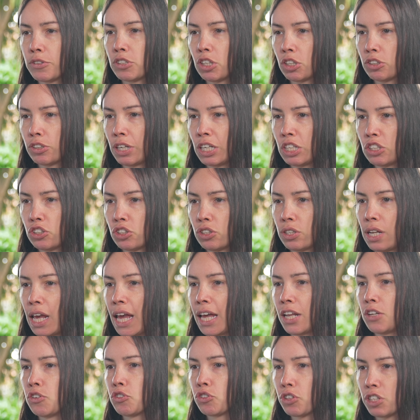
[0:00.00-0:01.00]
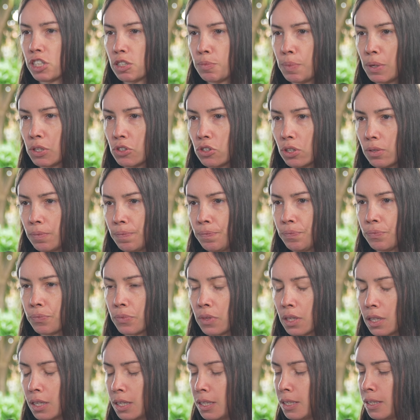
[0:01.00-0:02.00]
generation and transmission.
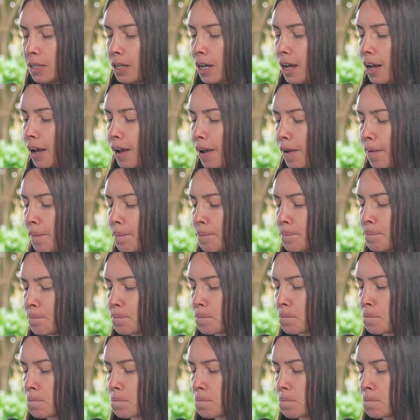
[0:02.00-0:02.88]
And,